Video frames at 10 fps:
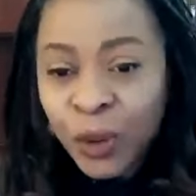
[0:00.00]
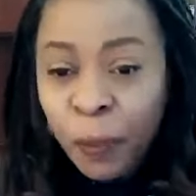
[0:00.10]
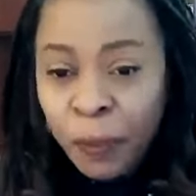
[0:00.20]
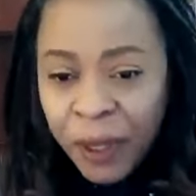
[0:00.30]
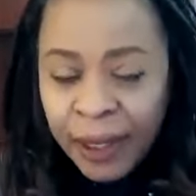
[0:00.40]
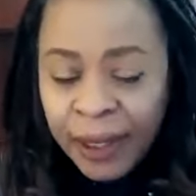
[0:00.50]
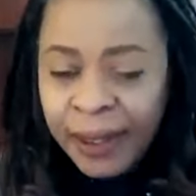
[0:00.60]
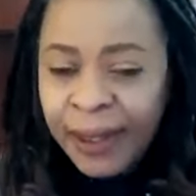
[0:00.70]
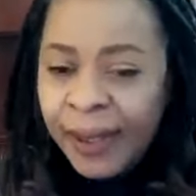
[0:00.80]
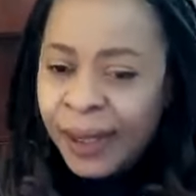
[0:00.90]
to
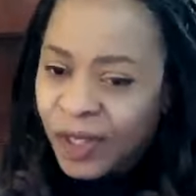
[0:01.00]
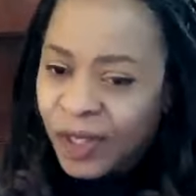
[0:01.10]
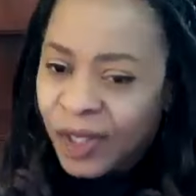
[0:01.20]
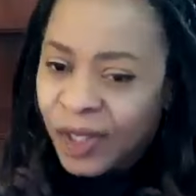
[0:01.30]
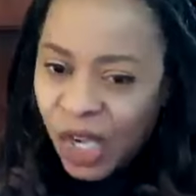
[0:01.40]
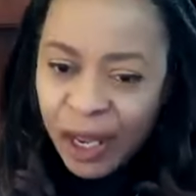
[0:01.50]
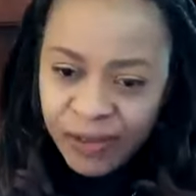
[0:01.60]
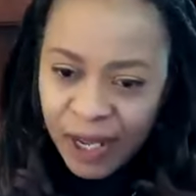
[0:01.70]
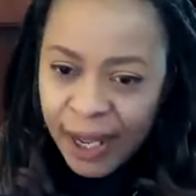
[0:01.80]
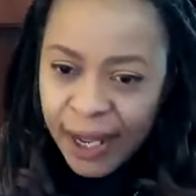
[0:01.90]
be a
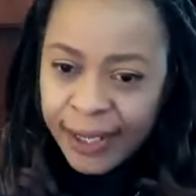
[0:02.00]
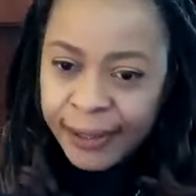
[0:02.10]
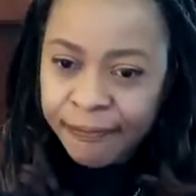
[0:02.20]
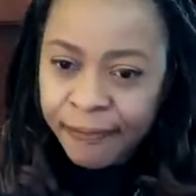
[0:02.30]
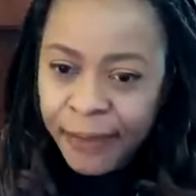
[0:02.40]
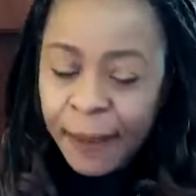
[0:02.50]
child of God